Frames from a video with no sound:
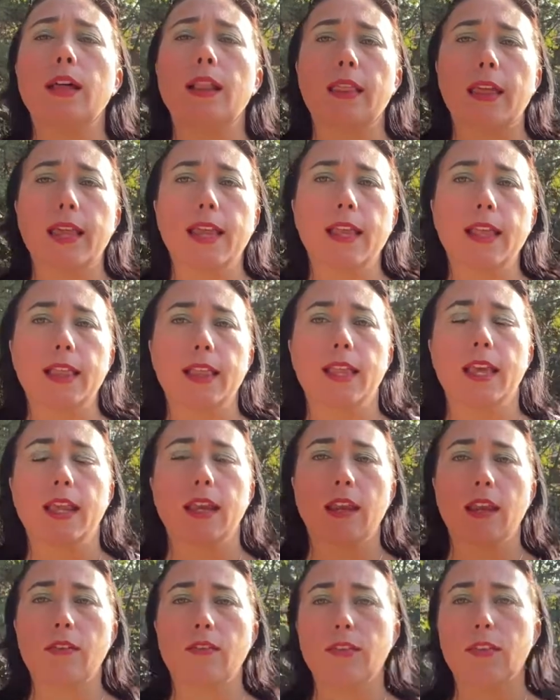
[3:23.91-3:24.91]
Like I
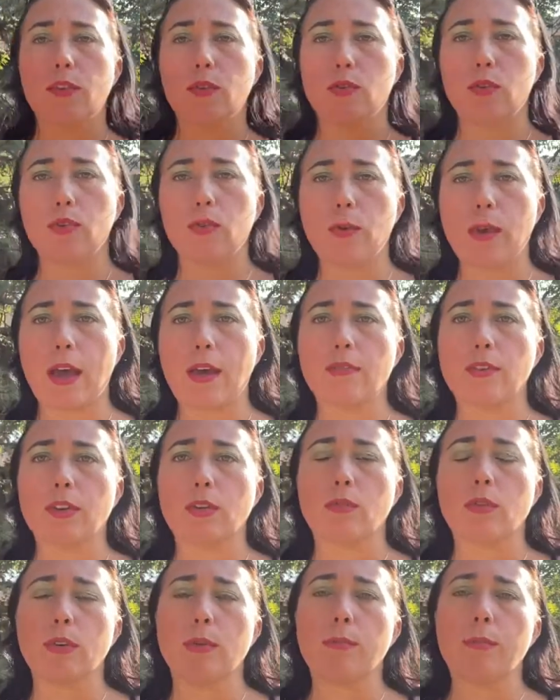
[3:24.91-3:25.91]
said, if you do have a
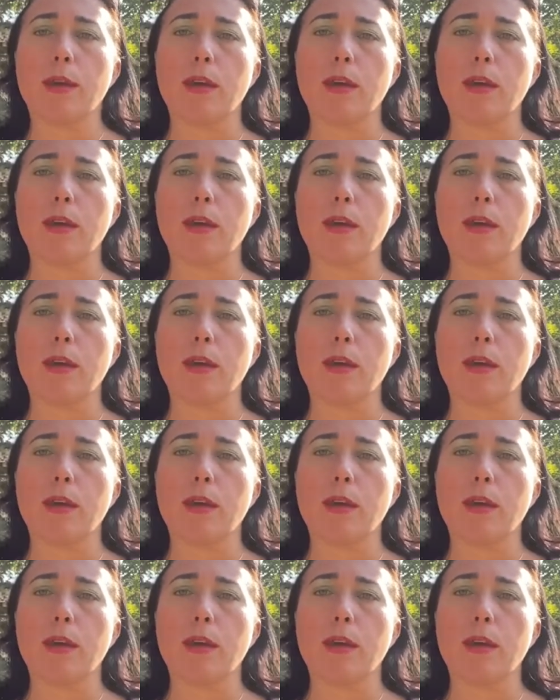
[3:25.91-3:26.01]
group